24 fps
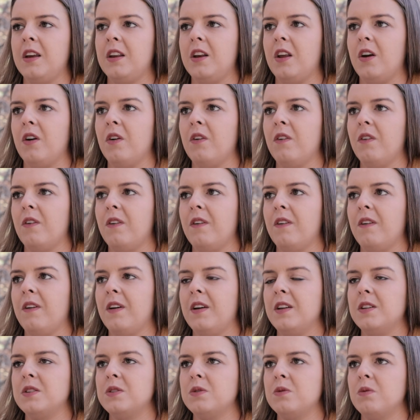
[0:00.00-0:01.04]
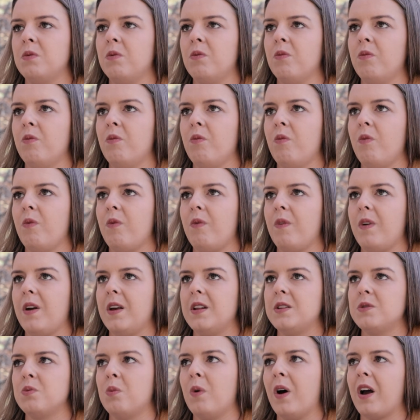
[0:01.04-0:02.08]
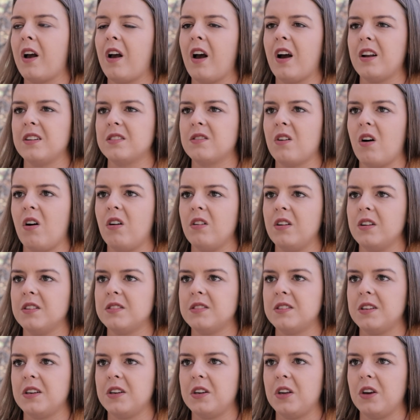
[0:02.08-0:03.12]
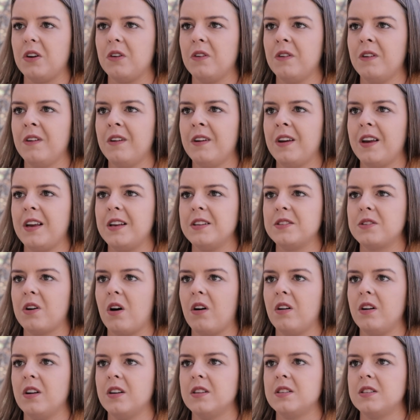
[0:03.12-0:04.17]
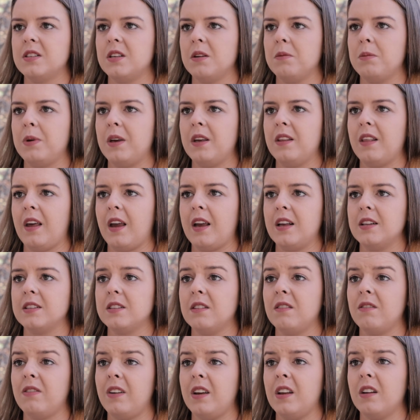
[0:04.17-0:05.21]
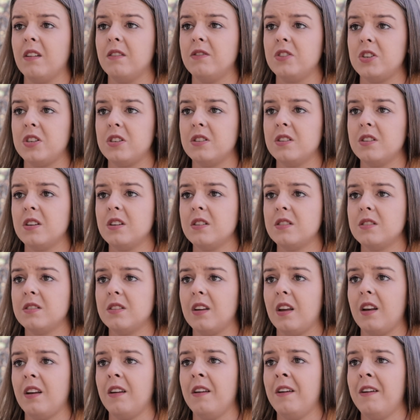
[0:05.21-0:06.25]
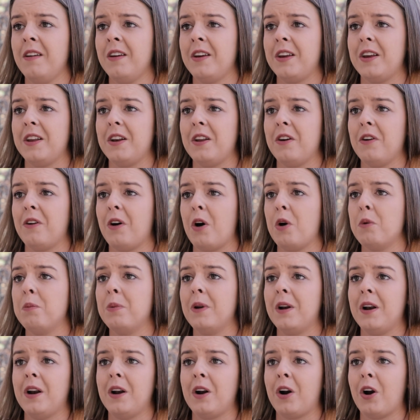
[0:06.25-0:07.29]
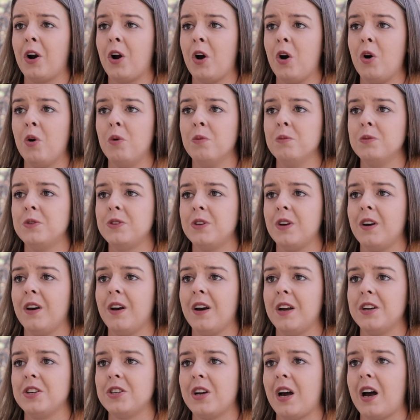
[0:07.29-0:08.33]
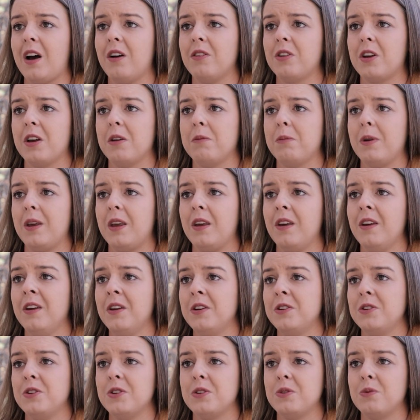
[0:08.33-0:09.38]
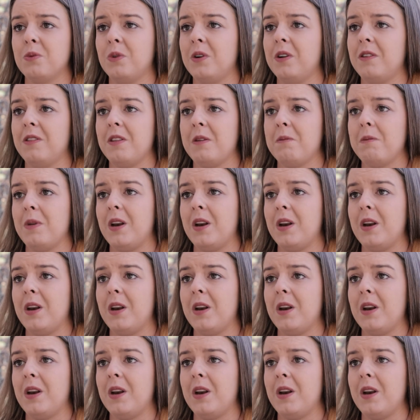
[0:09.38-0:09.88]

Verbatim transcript: you know, it's, it's what God's called us to do. He's called us to be the hands and feet of Jesus and, you know, opening our home to a child could be just one of the